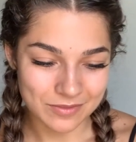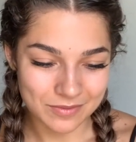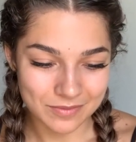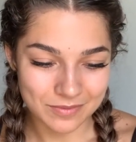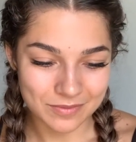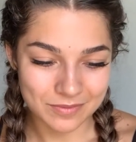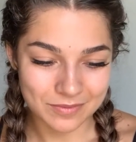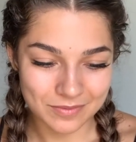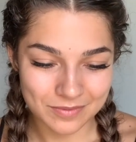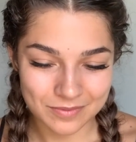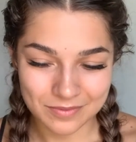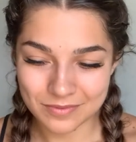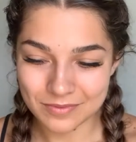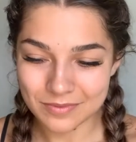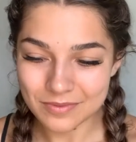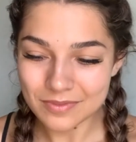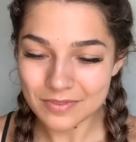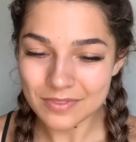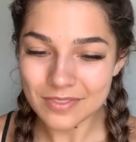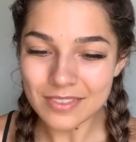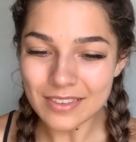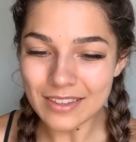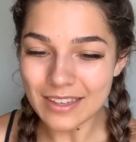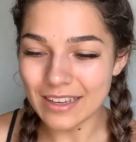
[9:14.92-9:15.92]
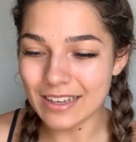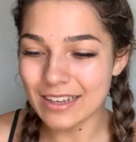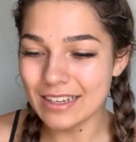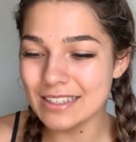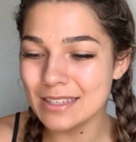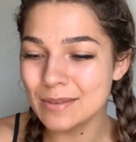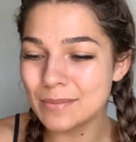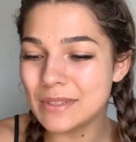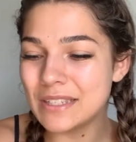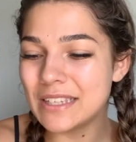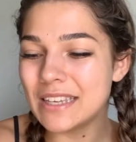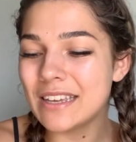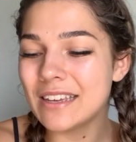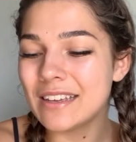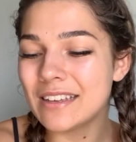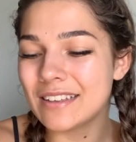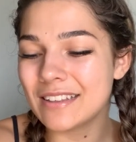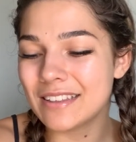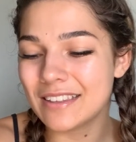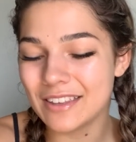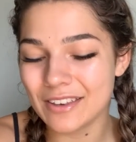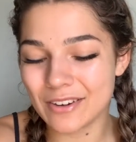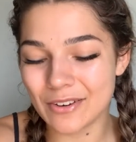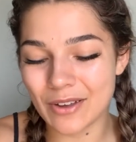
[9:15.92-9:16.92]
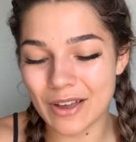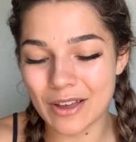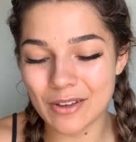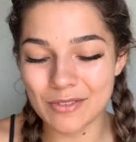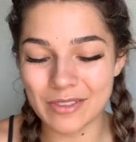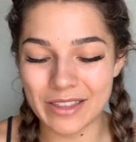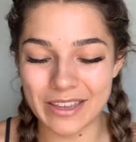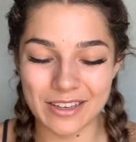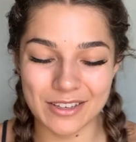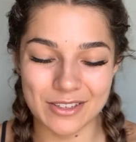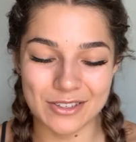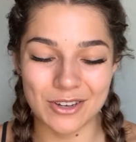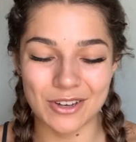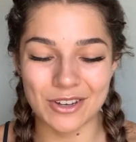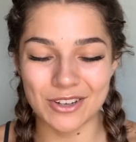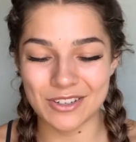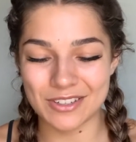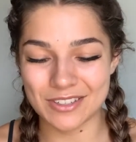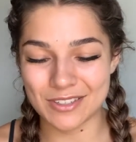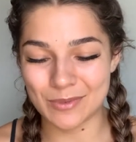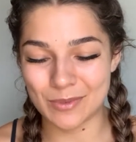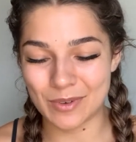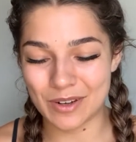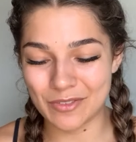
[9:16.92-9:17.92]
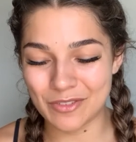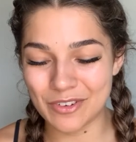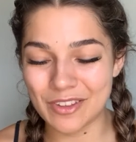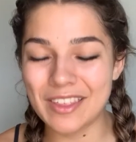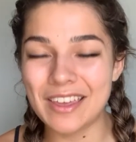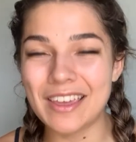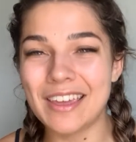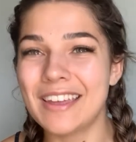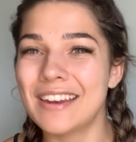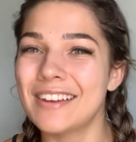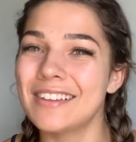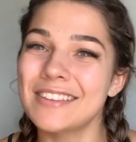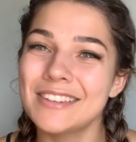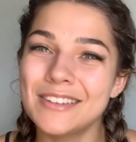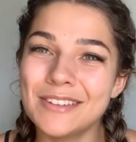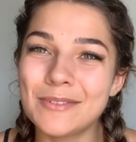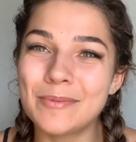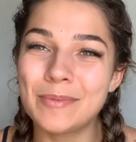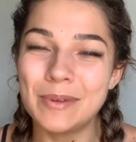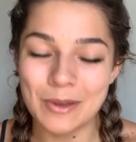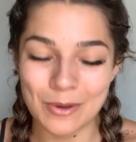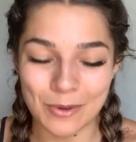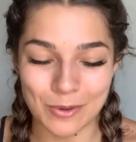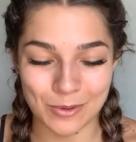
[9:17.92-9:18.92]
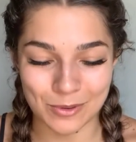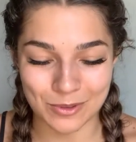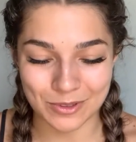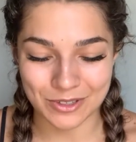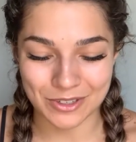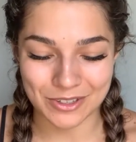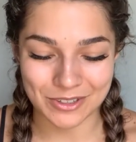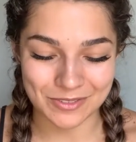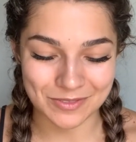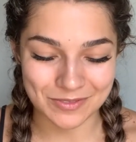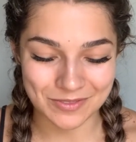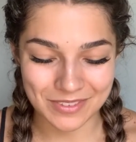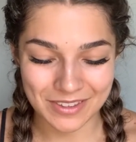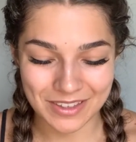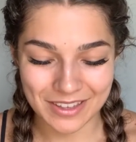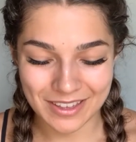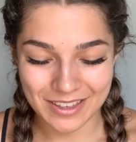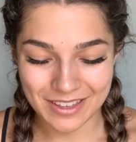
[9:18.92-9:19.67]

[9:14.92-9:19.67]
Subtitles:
Cause I'm seeing, you know how like dogs, whenever they get a little bit older,